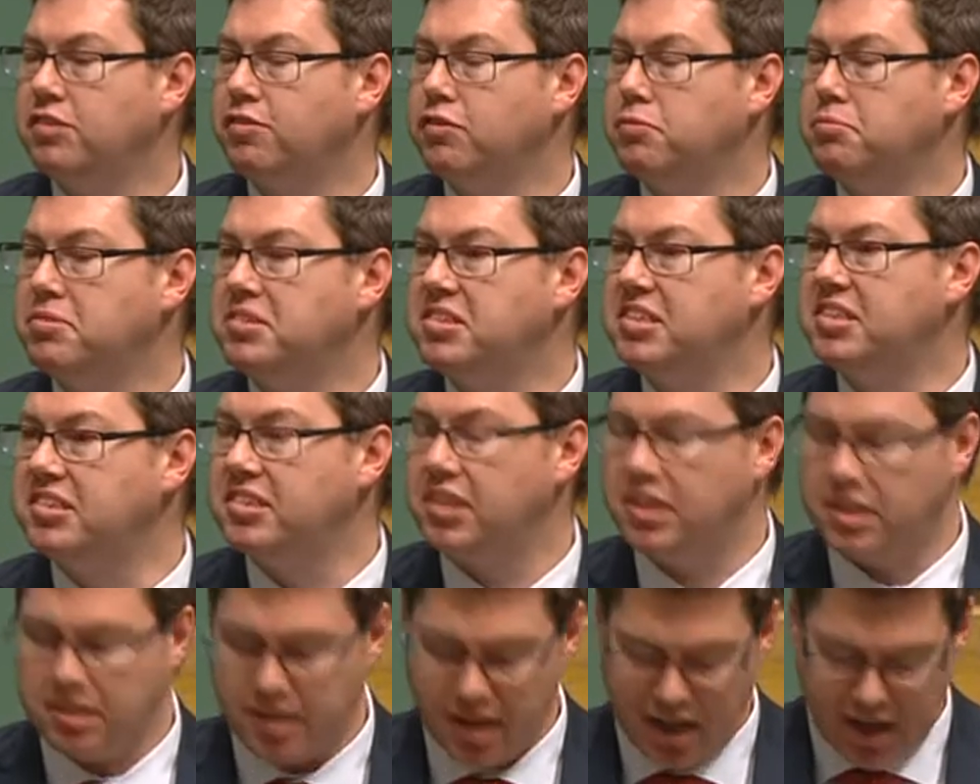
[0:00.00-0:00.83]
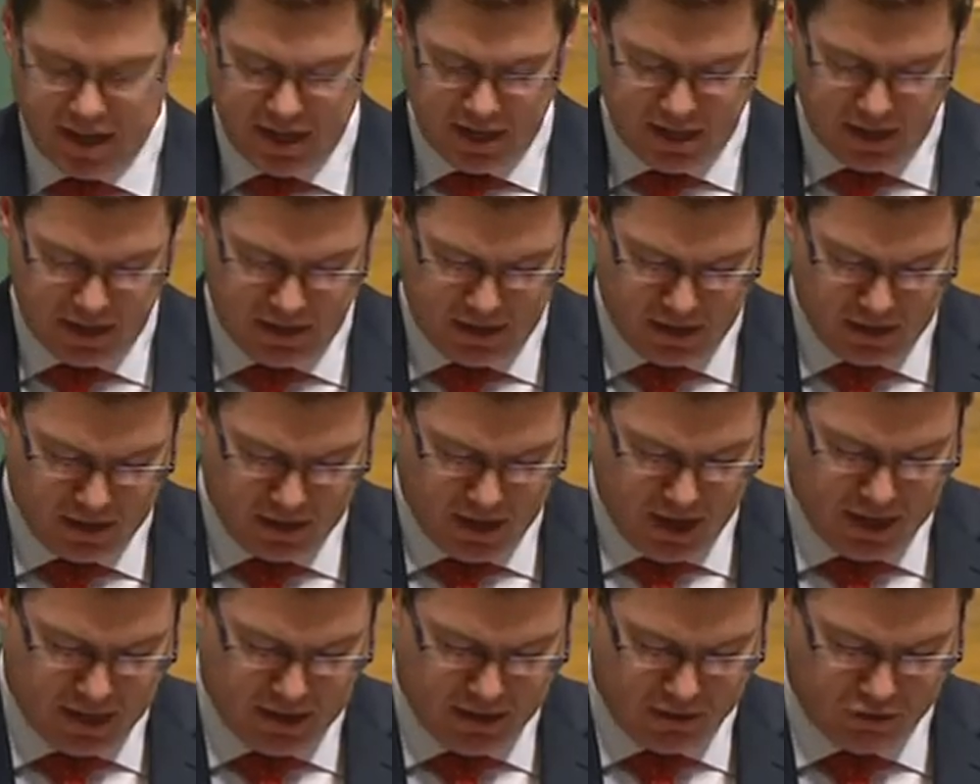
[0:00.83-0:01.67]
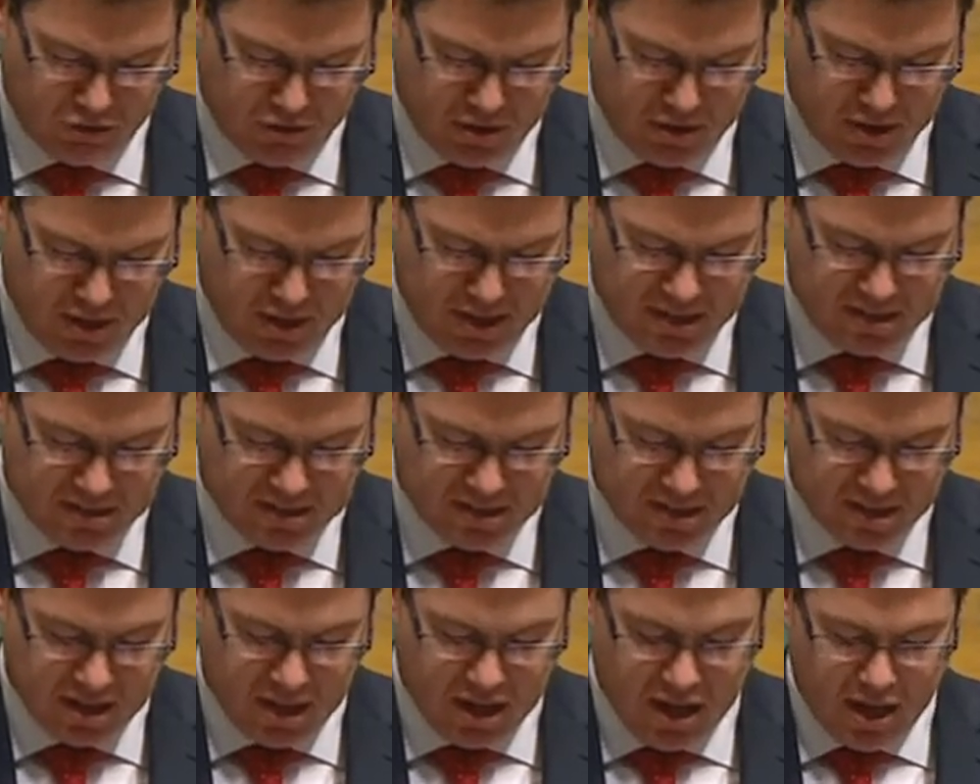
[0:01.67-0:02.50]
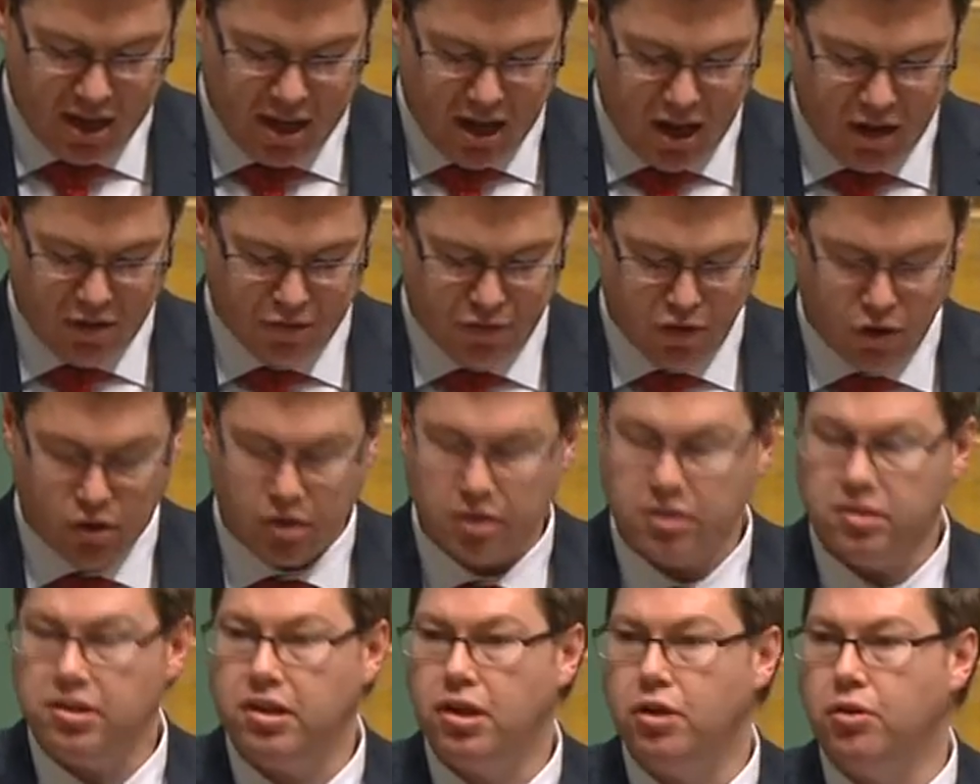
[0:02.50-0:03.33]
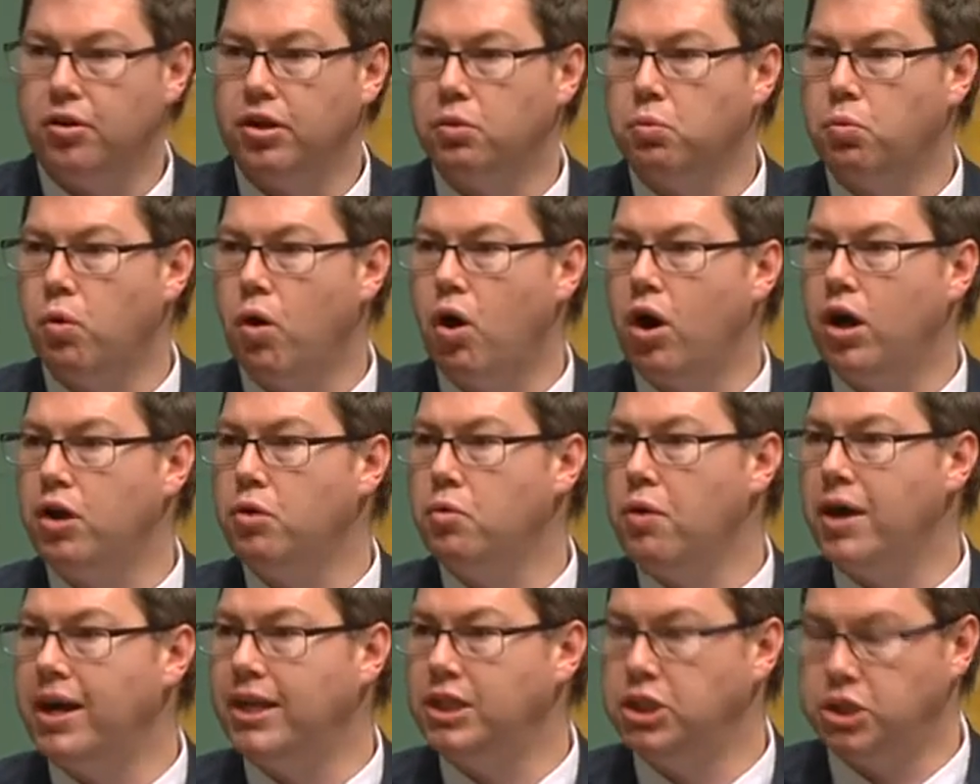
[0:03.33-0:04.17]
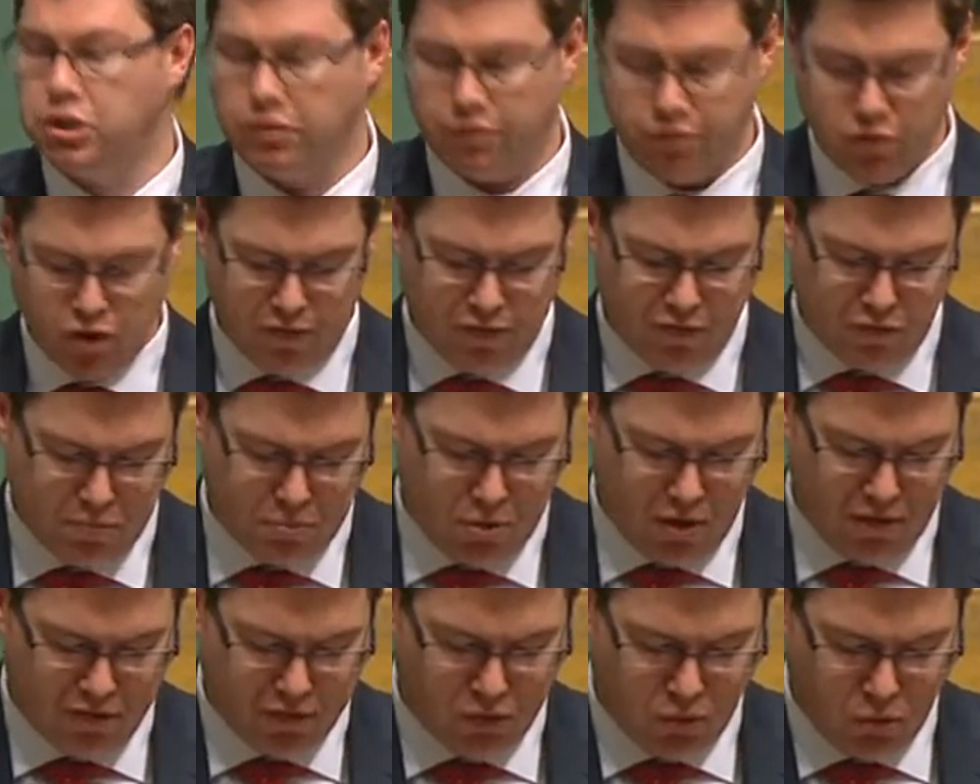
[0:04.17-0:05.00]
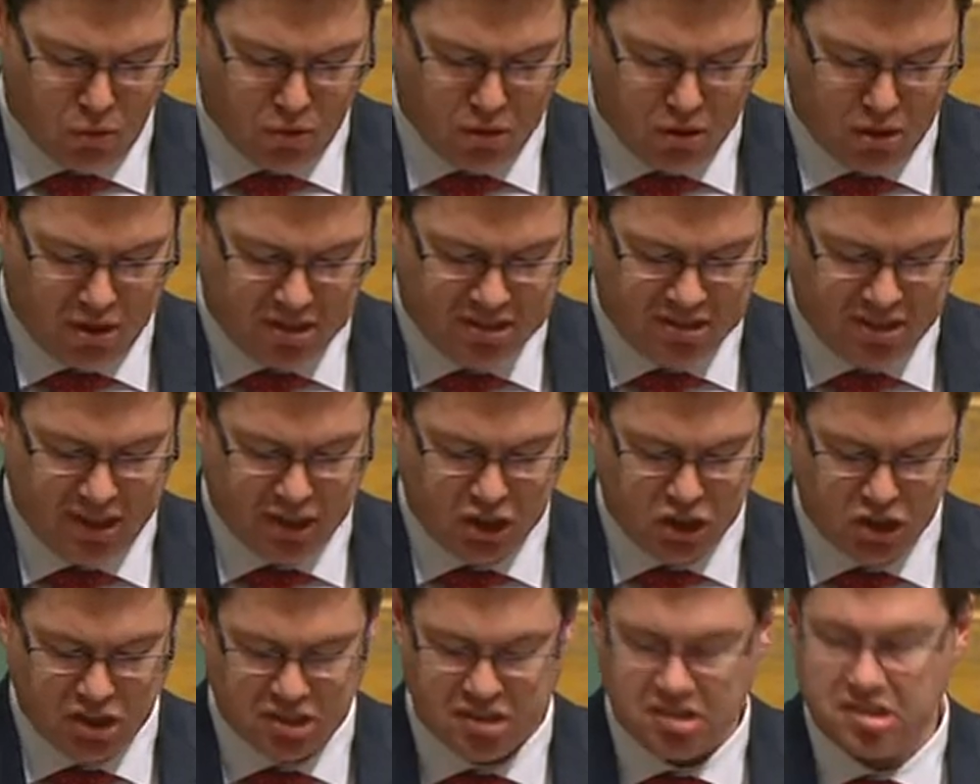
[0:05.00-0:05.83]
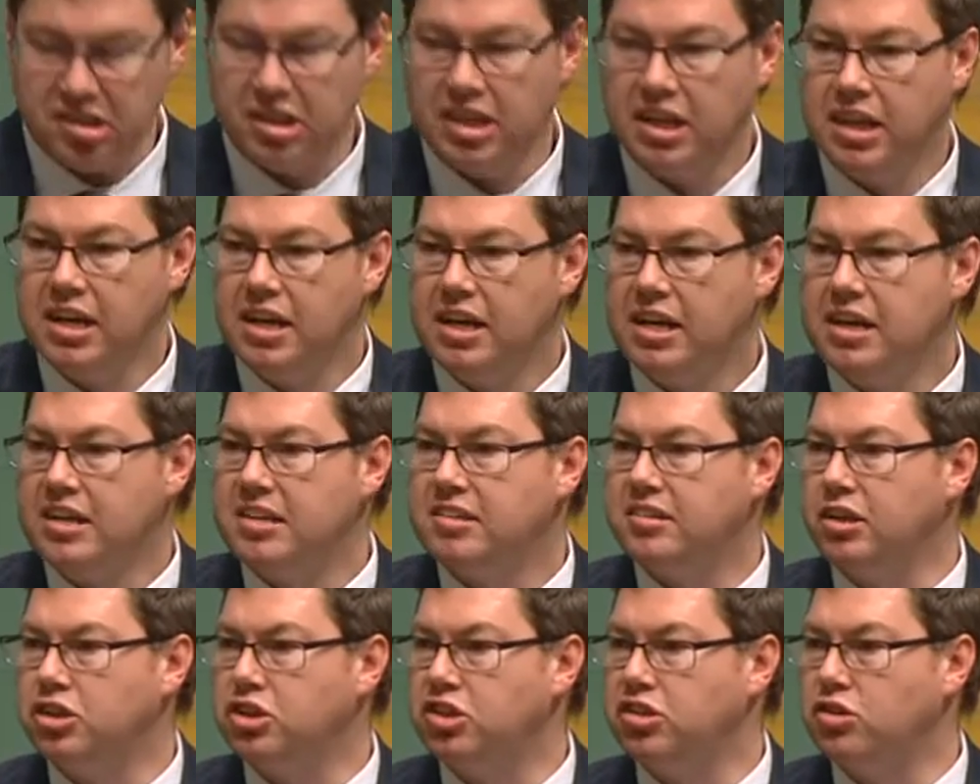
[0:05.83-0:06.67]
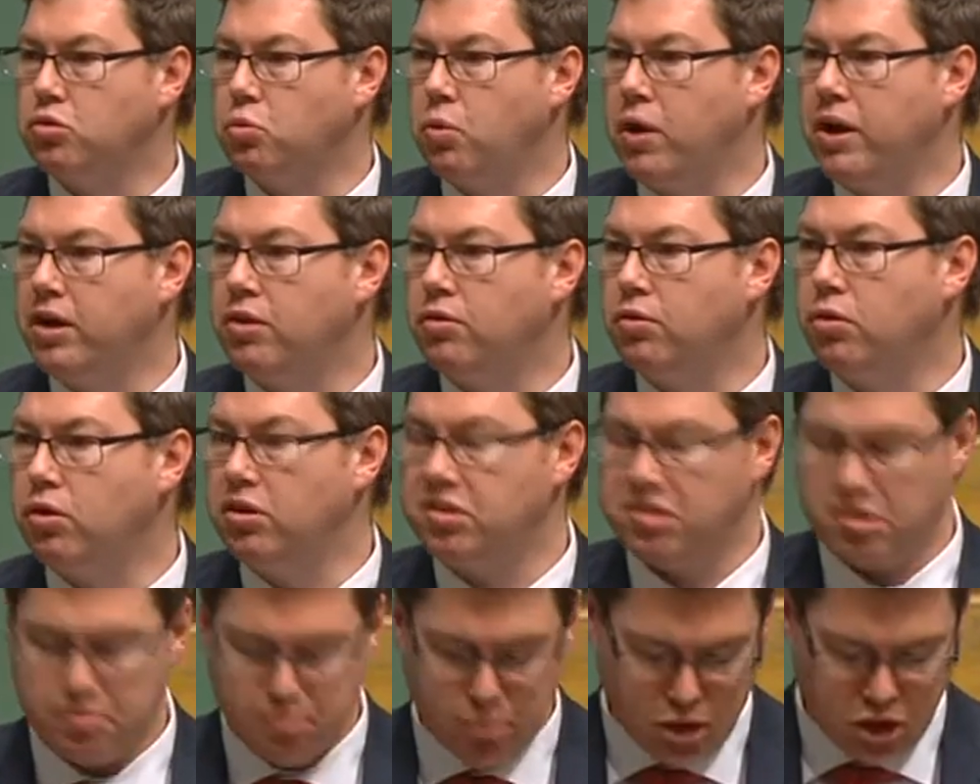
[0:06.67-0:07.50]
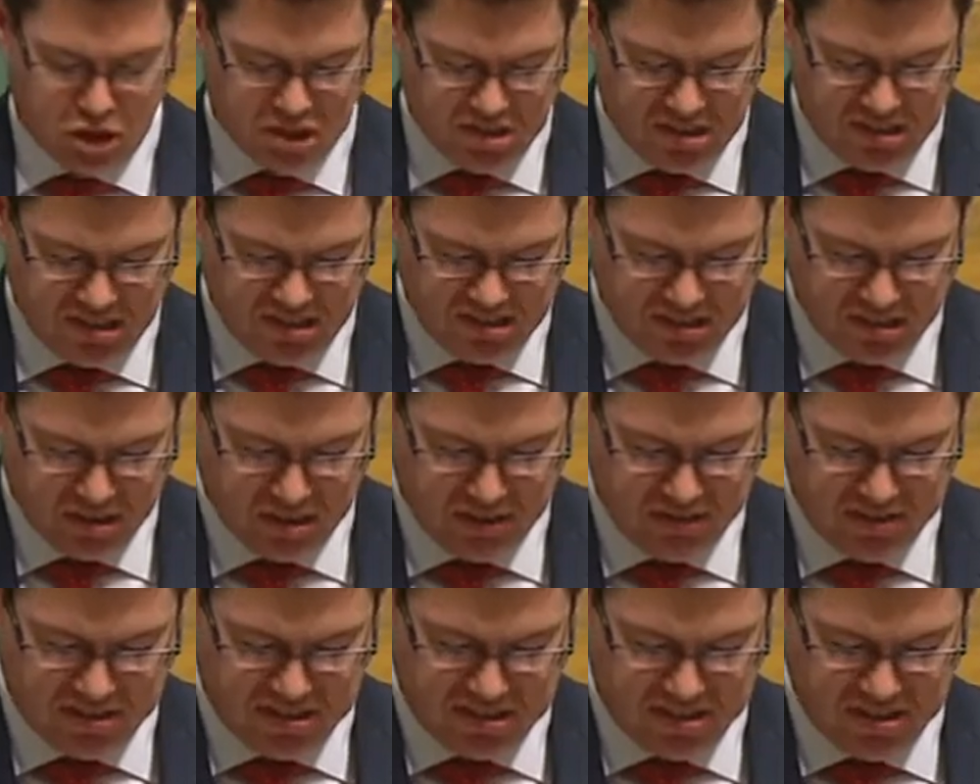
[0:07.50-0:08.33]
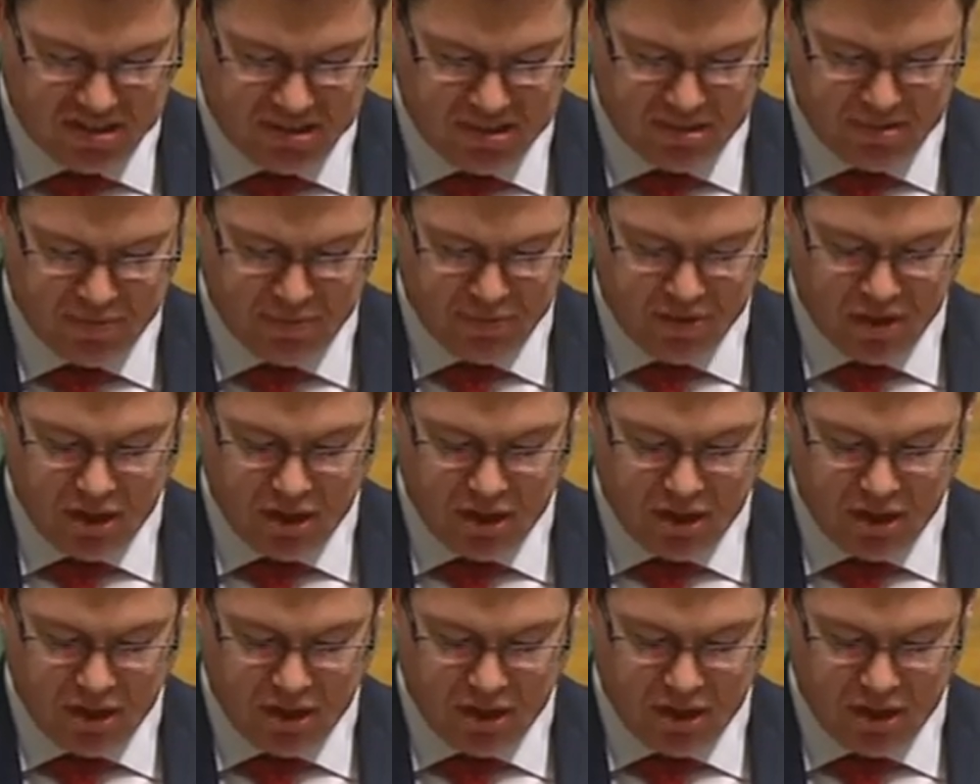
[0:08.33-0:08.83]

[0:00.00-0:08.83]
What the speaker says: from 16 to 83 years and volunteer at a wide range of not-for-profit organisations such as Red Cross Emergency Services,